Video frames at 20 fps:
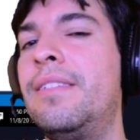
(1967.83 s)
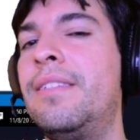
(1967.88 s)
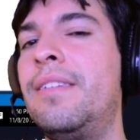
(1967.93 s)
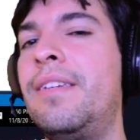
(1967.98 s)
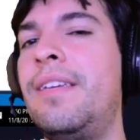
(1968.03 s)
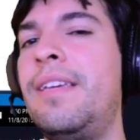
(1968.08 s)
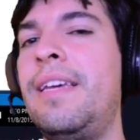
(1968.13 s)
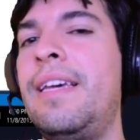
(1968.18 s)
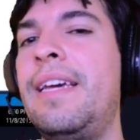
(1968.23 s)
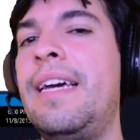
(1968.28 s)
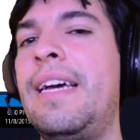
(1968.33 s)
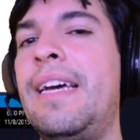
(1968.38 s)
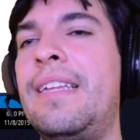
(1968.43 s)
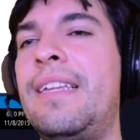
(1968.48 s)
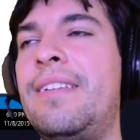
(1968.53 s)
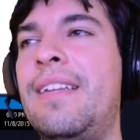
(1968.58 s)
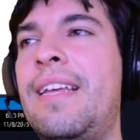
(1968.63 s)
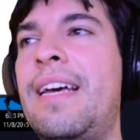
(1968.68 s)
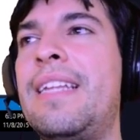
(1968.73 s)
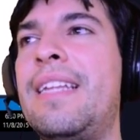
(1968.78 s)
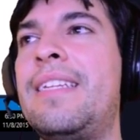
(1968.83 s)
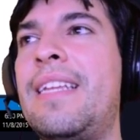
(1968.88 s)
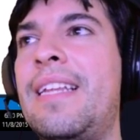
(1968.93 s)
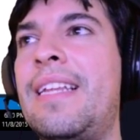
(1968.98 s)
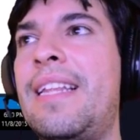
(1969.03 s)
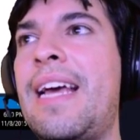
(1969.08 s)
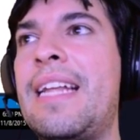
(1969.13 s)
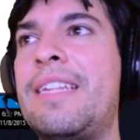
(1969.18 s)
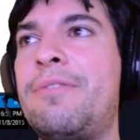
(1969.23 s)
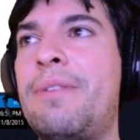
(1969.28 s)
Yeah, so that's
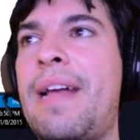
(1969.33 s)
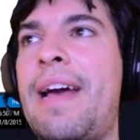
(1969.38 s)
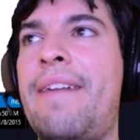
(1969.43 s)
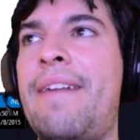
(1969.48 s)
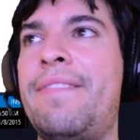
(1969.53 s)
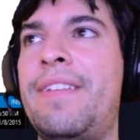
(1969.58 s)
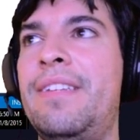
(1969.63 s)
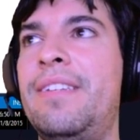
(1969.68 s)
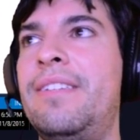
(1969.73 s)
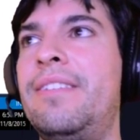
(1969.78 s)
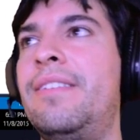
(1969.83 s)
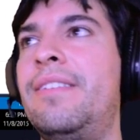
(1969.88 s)
what I have to do.